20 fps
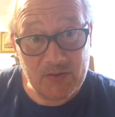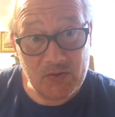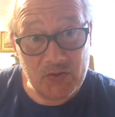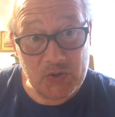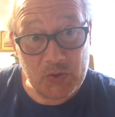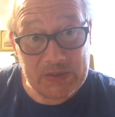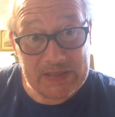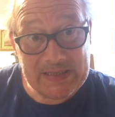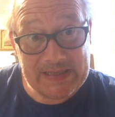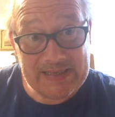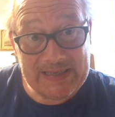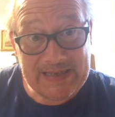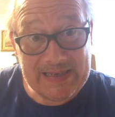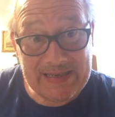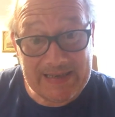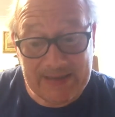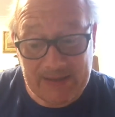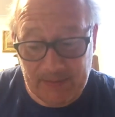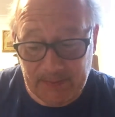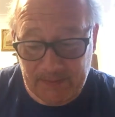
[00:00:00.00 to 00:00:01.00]
to a
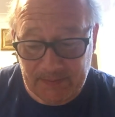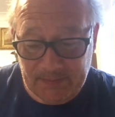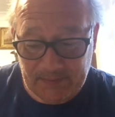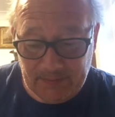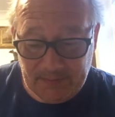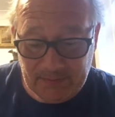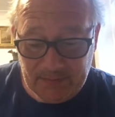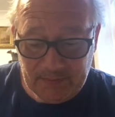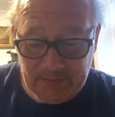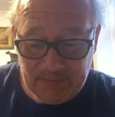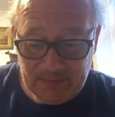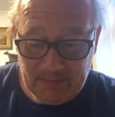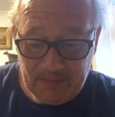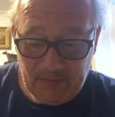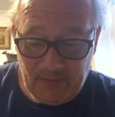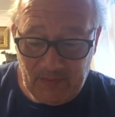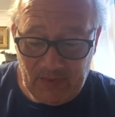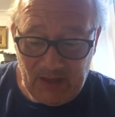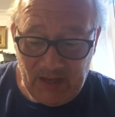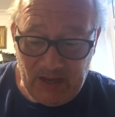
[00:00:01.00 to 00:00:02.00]
T.
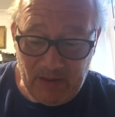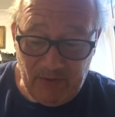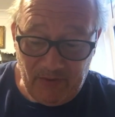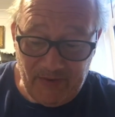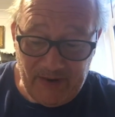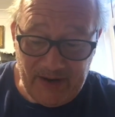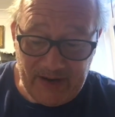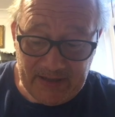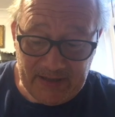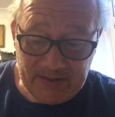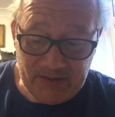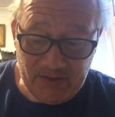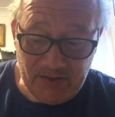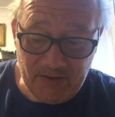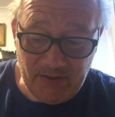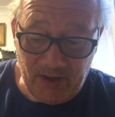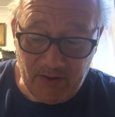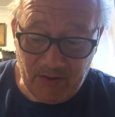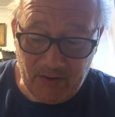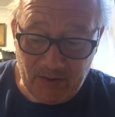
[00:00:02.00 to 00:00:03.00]
I'm afraid I do
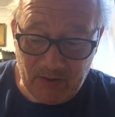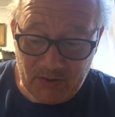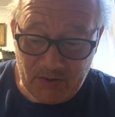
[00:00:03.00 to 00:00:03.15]
know who you're